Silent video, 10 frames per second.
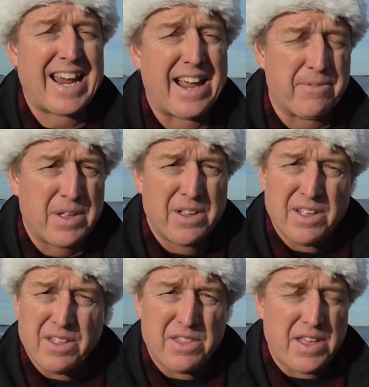Again,
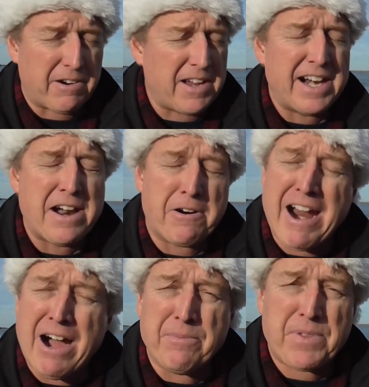they're in and
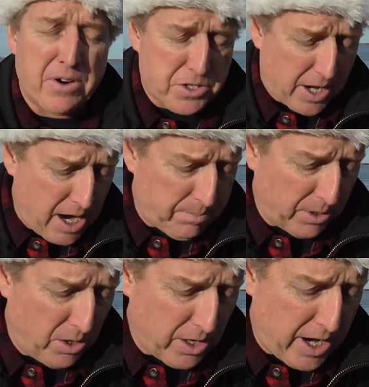they're out. There's a
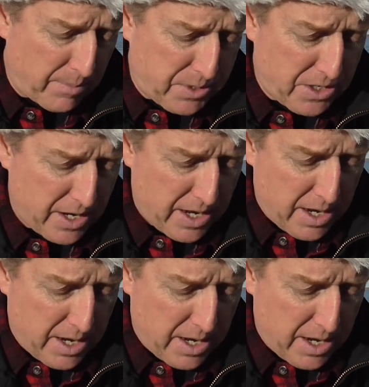couple of hookups.